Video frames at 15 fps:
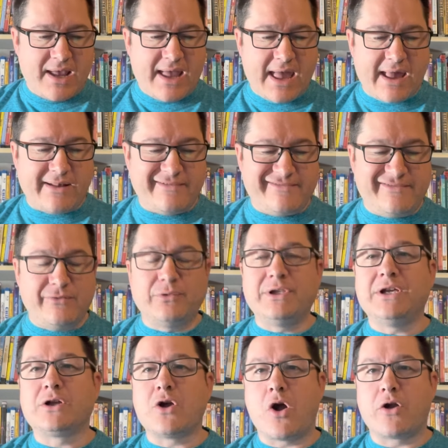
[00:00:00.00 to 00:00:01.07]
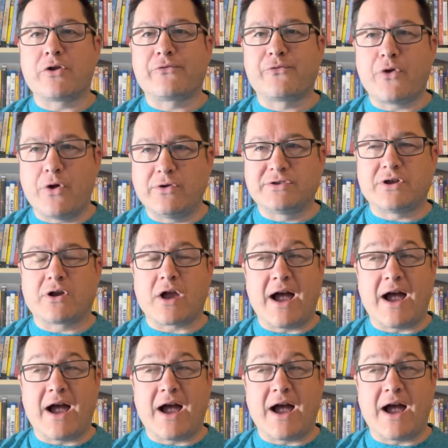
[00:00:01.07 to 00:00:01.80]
and Julia Garner for Ozark.